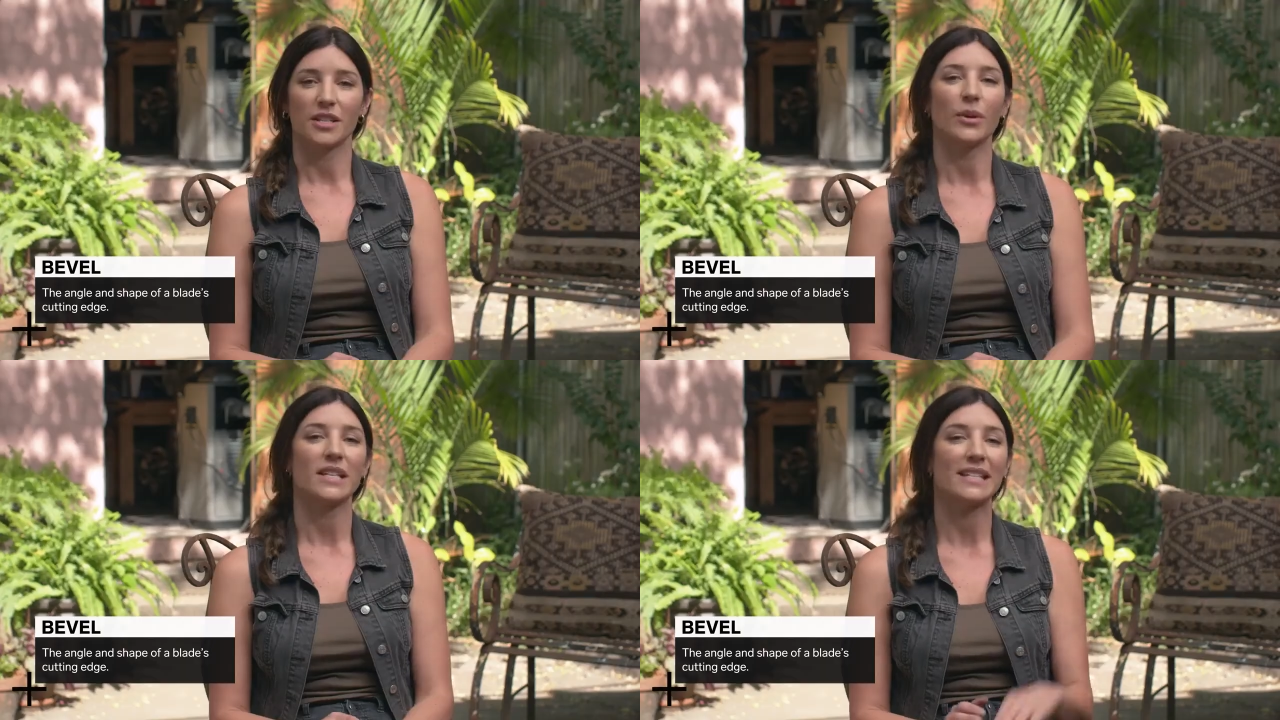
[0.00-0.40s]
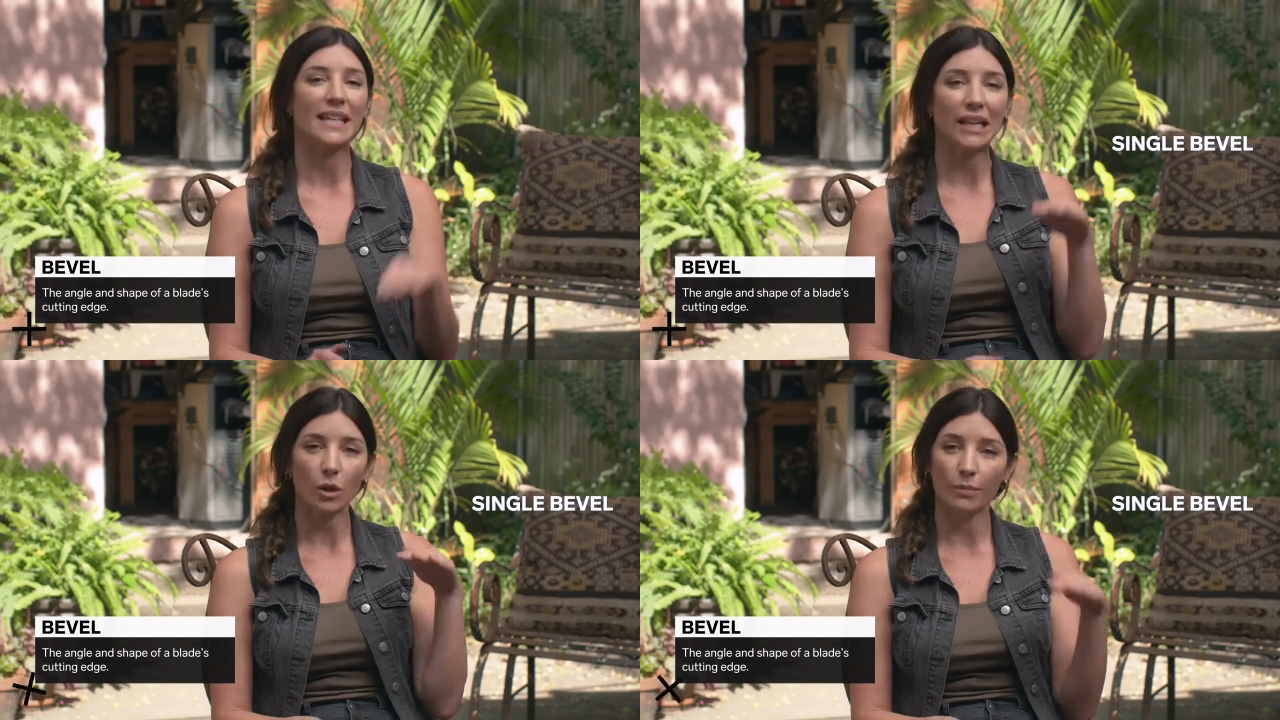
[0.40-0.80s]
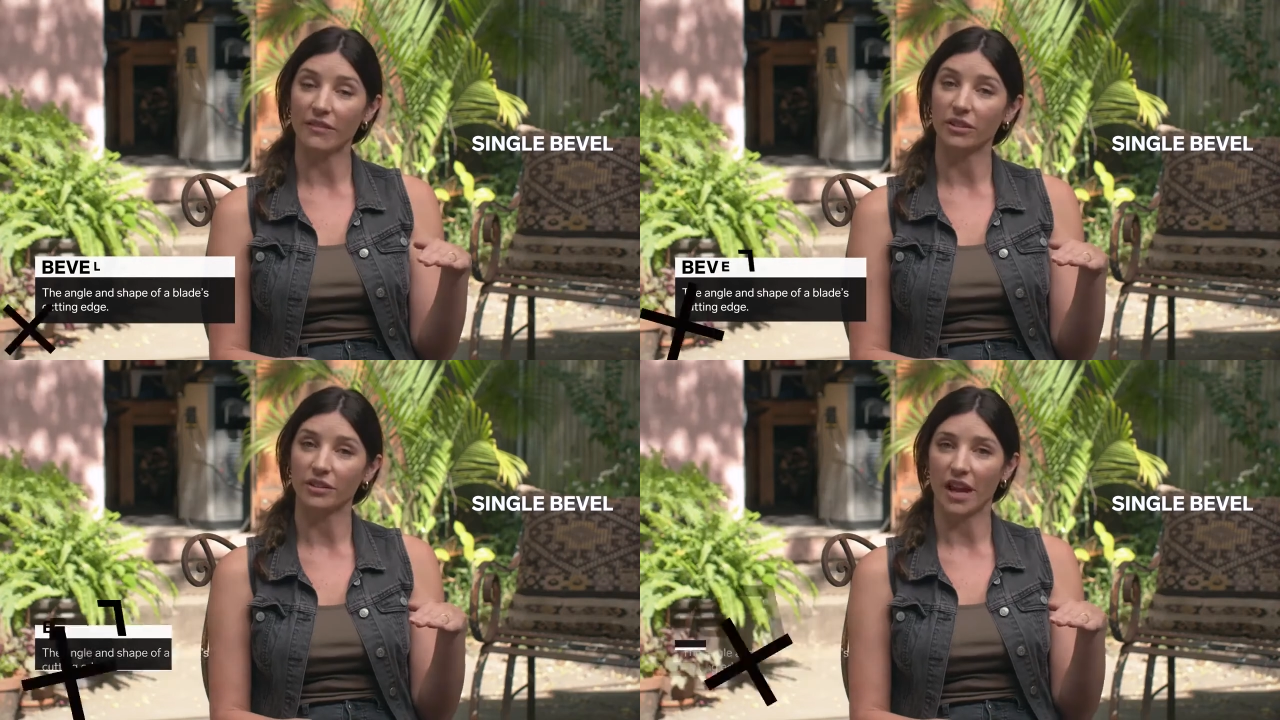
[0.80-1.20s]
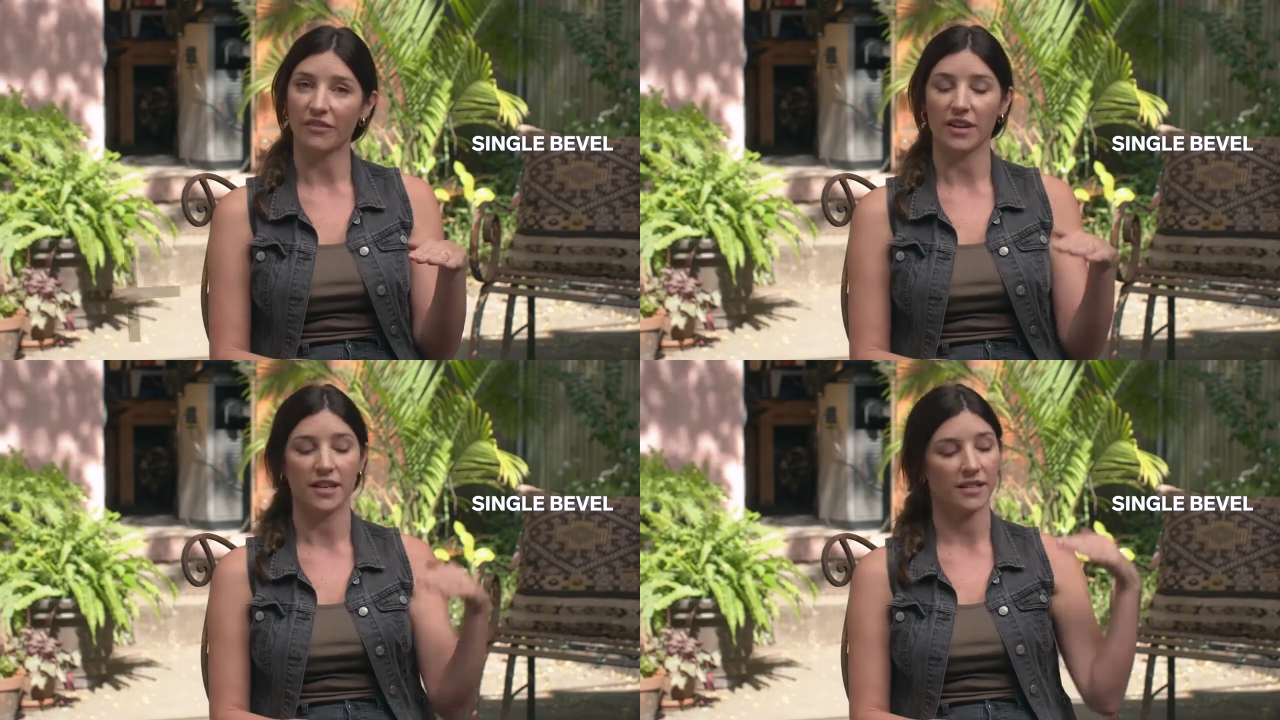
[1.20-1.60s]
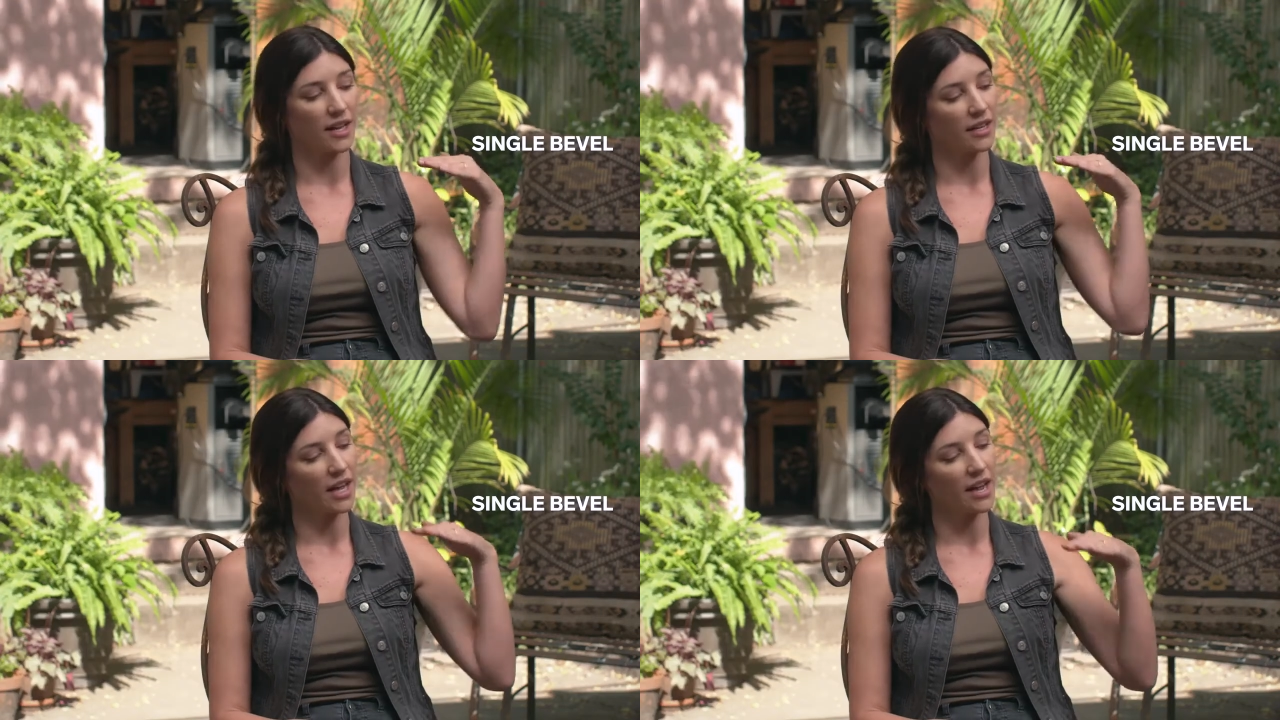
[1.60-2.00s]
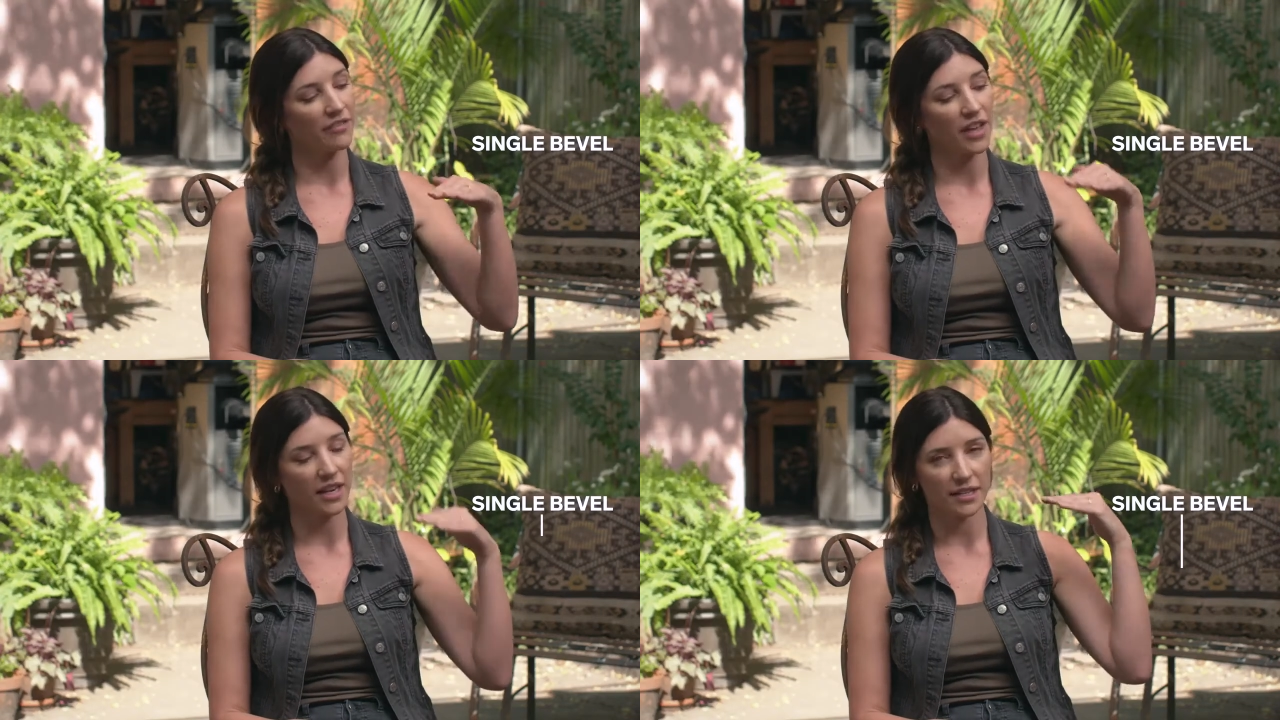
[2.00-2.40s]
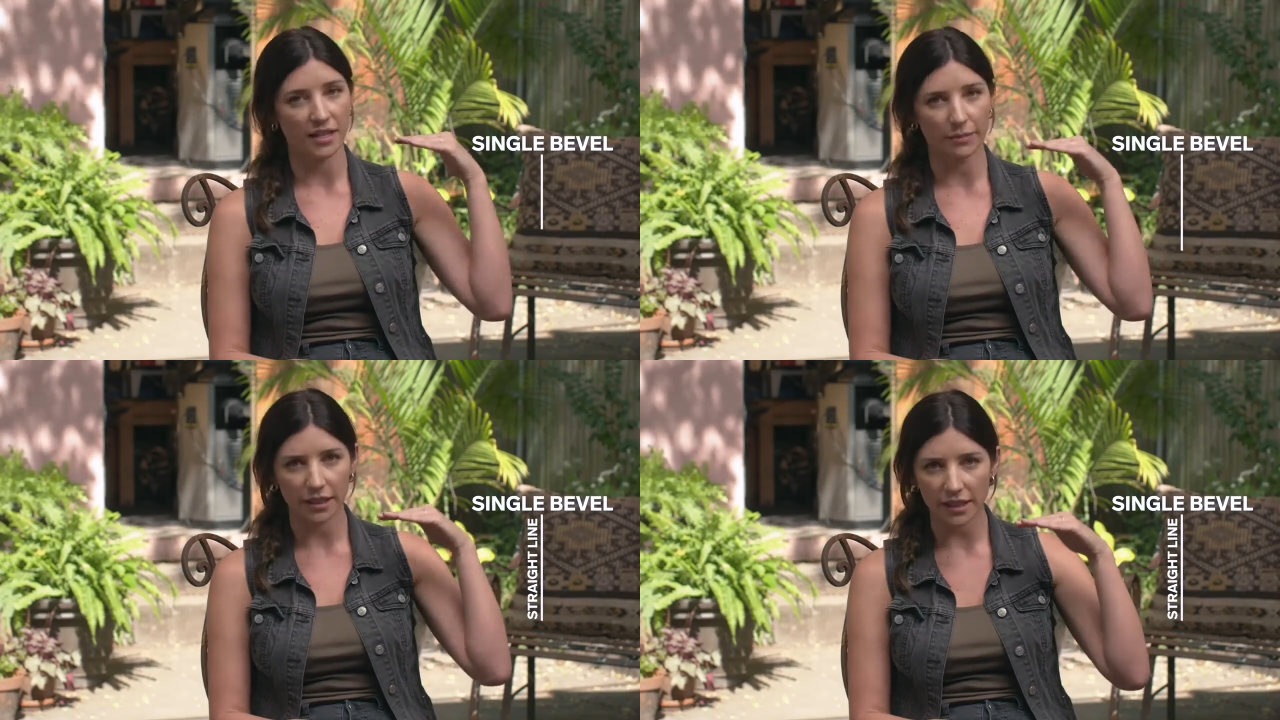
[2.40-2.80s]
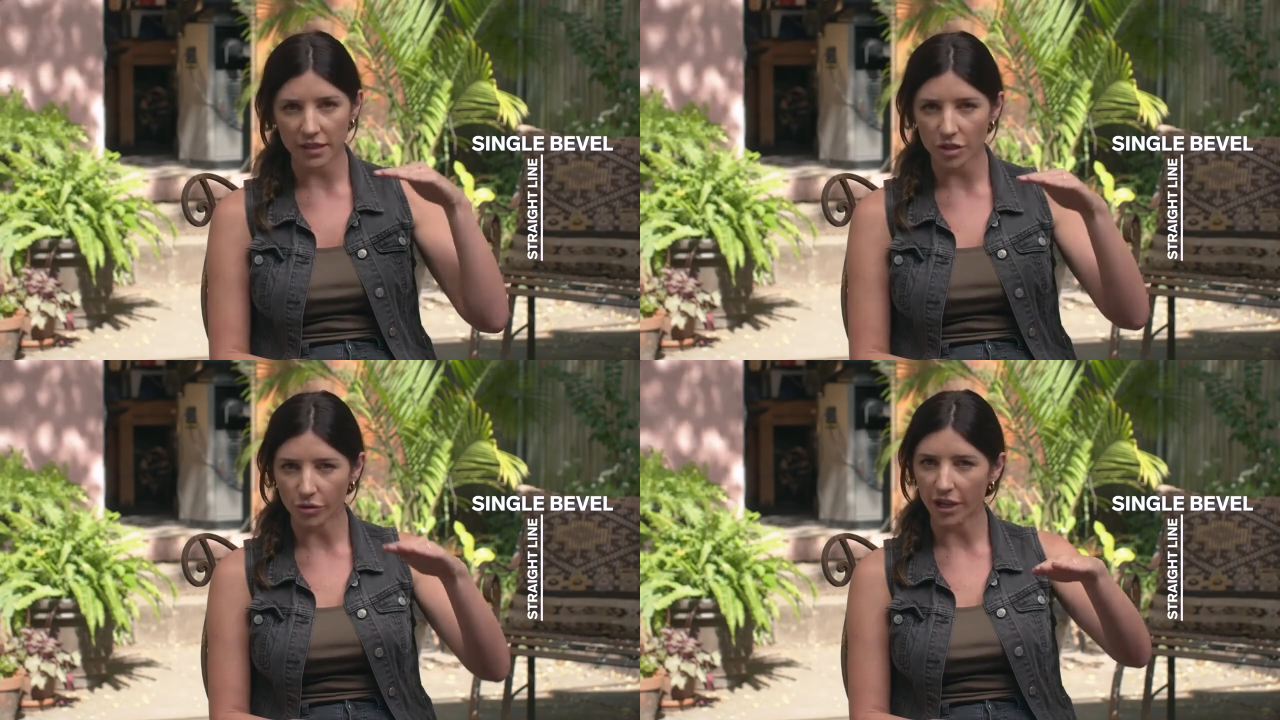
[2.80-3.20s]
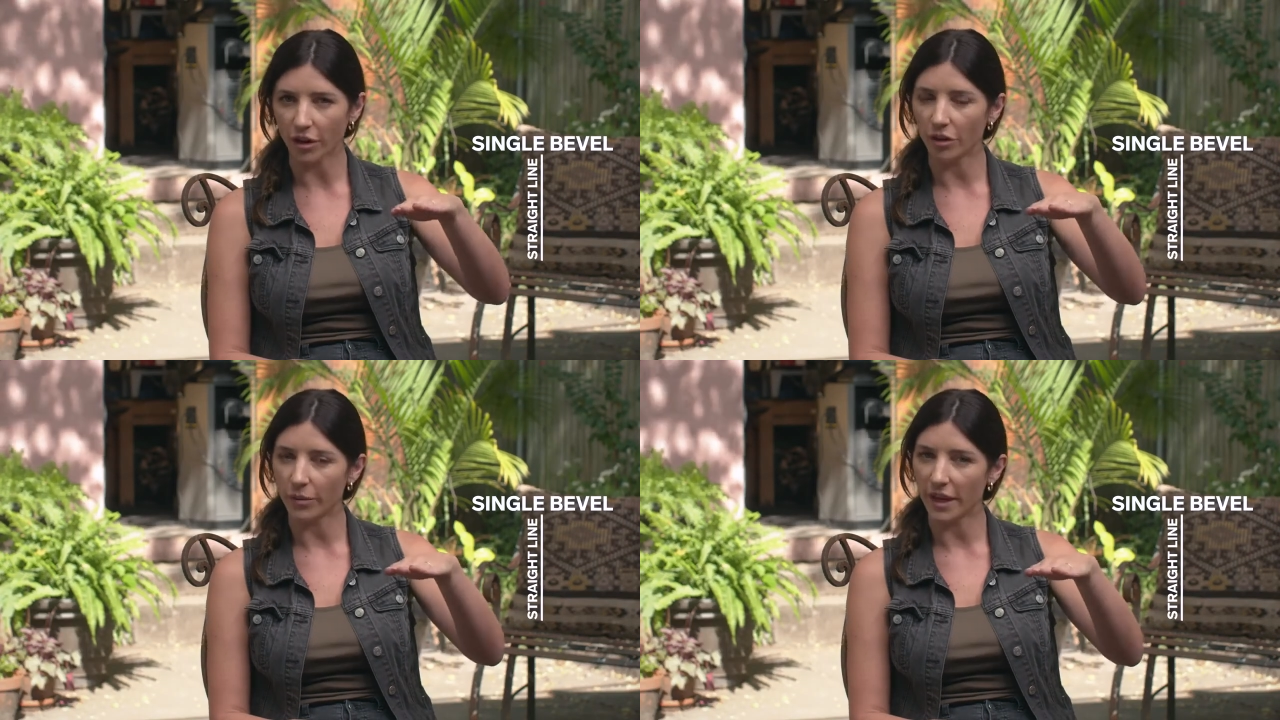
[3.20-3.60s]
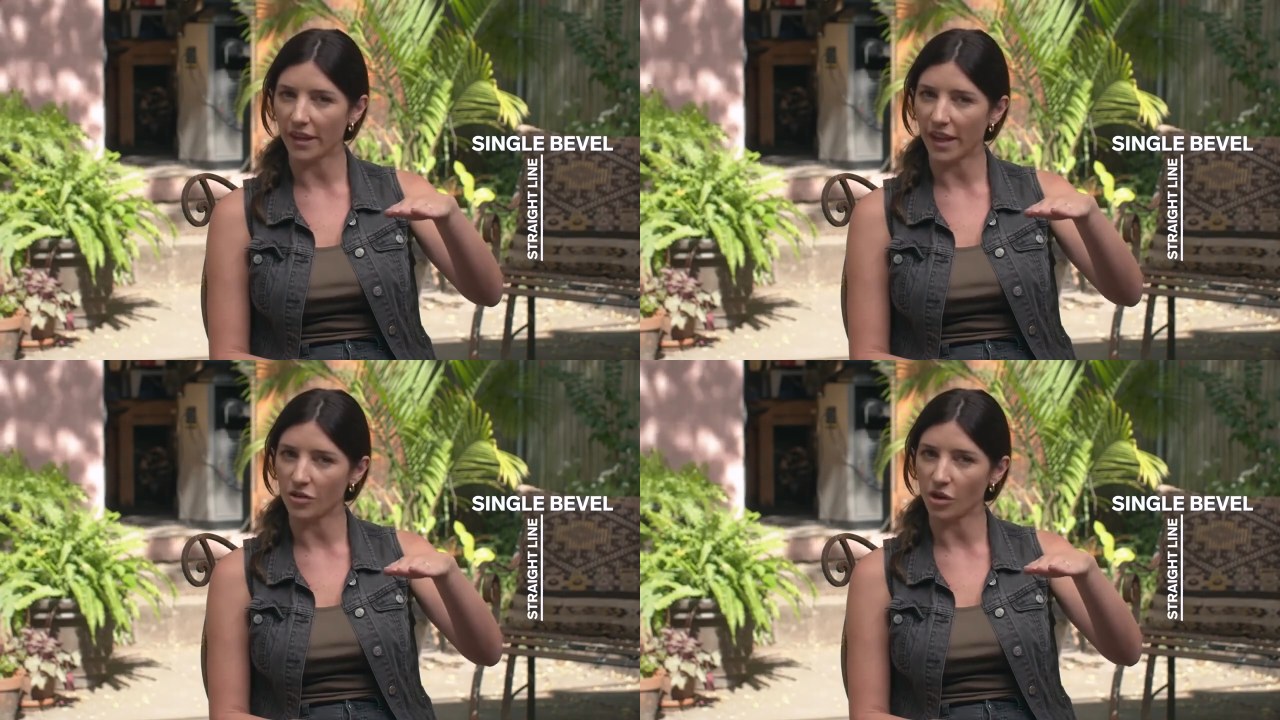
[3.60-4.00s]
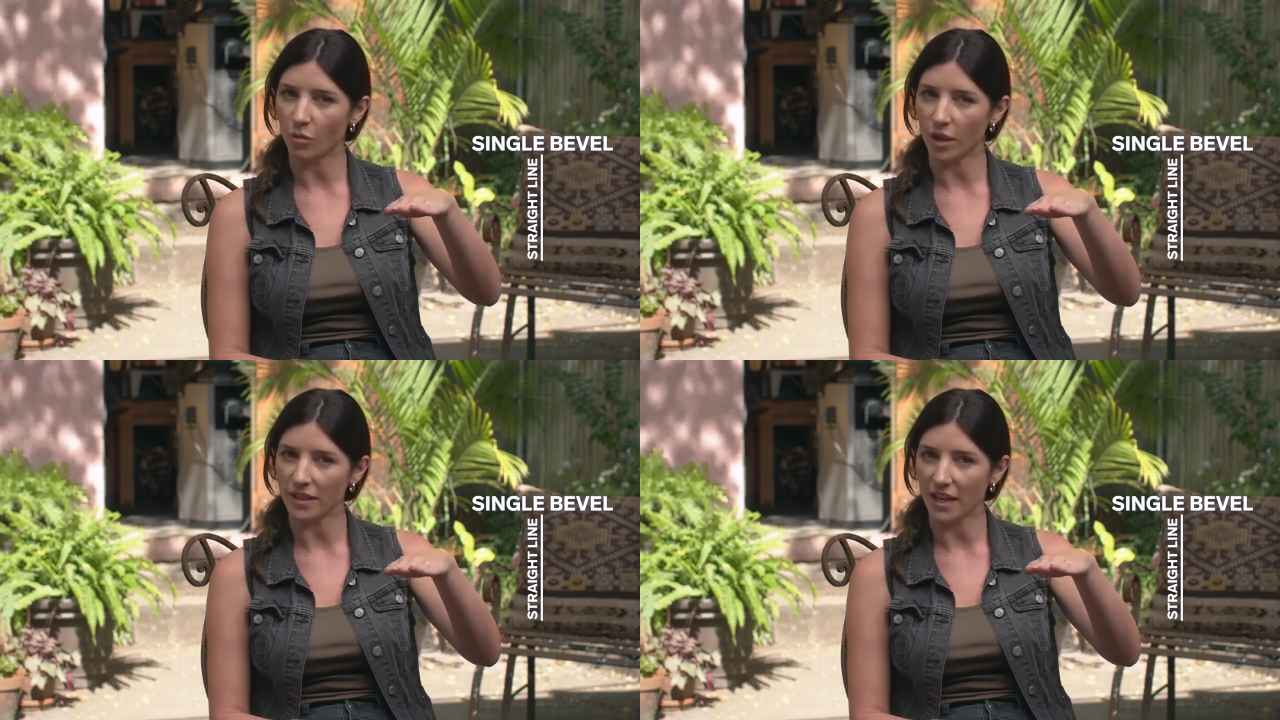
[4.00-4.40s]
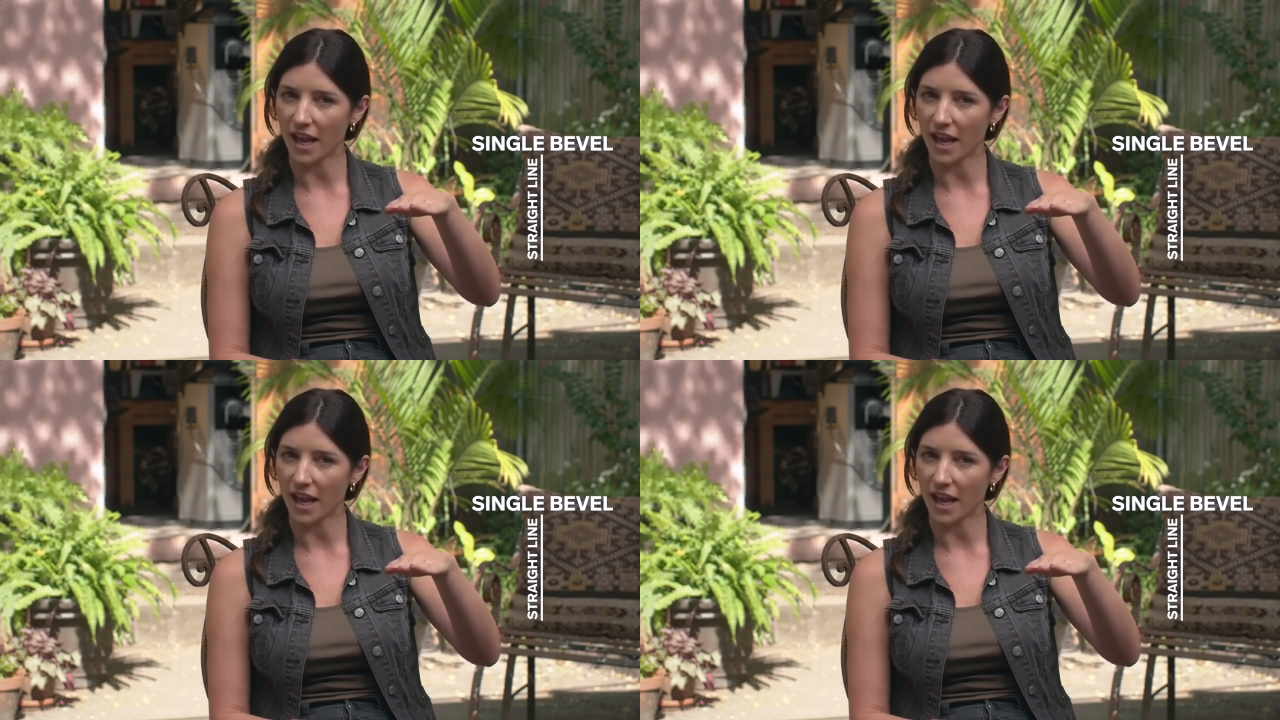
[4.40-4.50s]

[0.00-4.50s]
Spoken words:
So a single bevel knife is a knife that is completely straight all the way to the edge on one